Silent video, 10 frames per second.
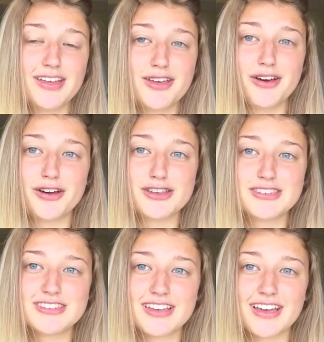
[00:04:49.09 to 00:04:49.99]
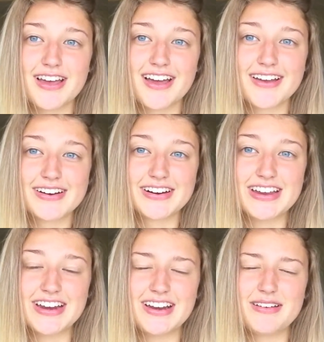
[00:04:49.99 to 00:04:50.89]
cooked
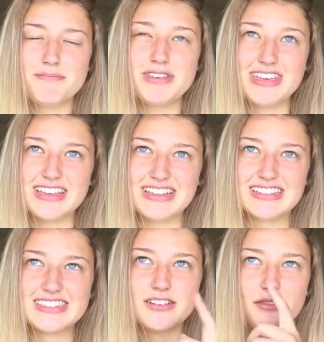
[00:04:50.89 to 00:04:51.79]
green beans.